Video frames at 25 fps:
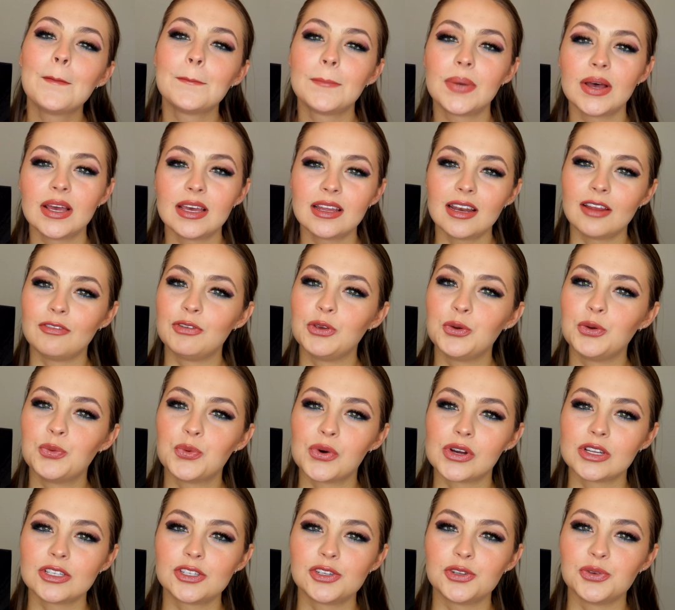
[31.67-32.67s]
But if you
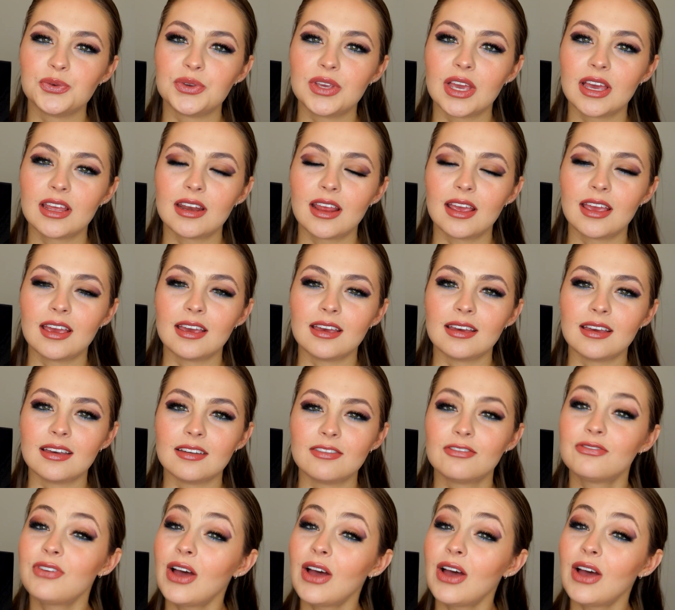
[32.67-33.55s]
want to get a